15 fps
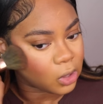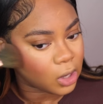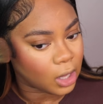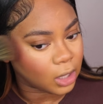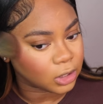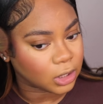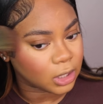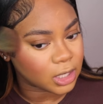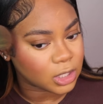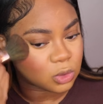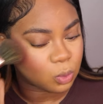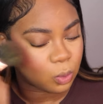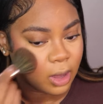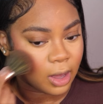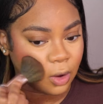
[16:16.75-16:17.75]
color as
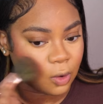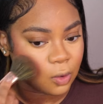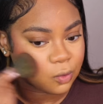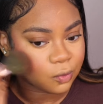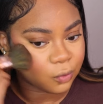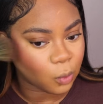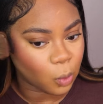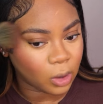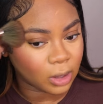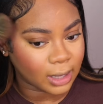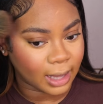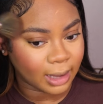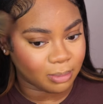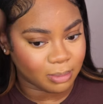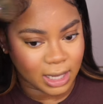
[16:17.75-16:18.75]
well for
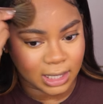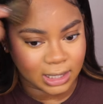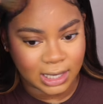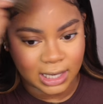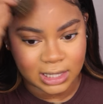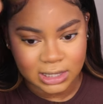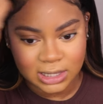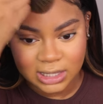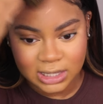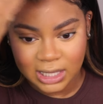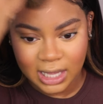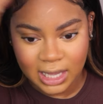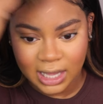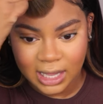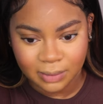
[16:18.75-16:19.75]
like melanated
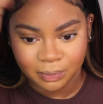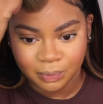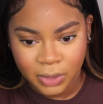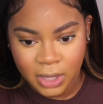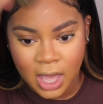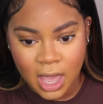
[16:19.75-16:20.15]
skin.